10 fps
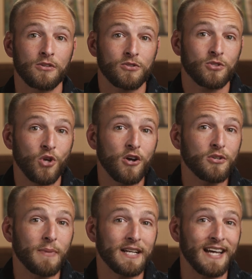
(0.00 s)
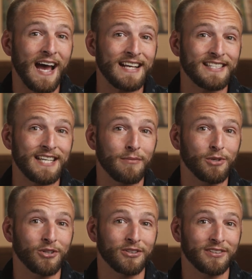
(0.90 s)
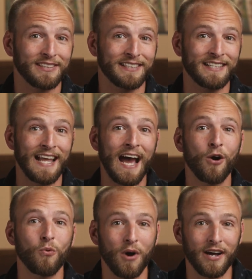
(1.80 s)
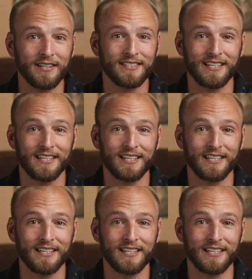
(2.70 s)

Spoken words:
Saul's about to ask Samuel, "Now what?"